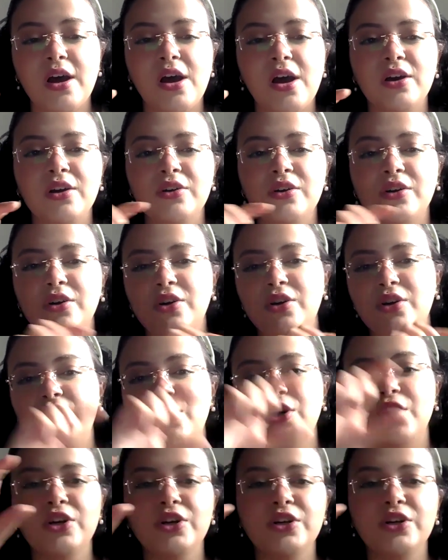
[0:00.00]

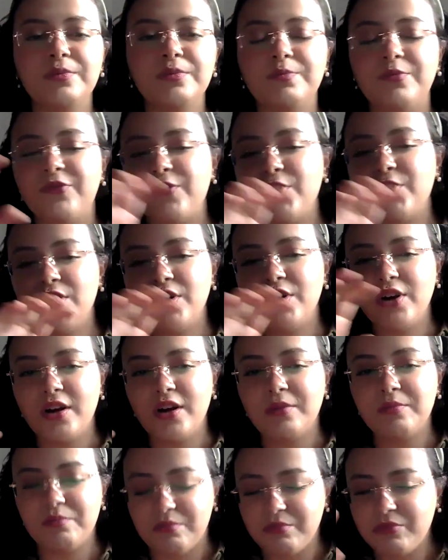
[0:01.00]
occurred for
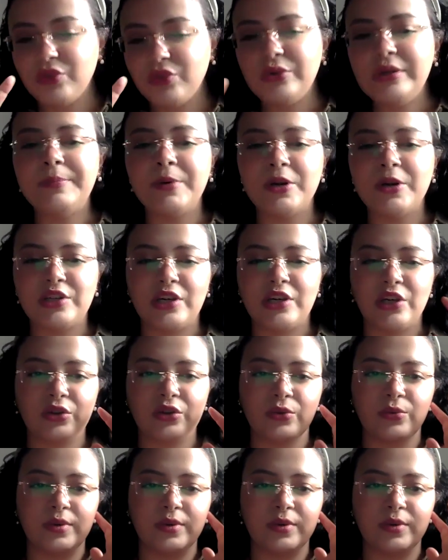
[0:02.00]
three particular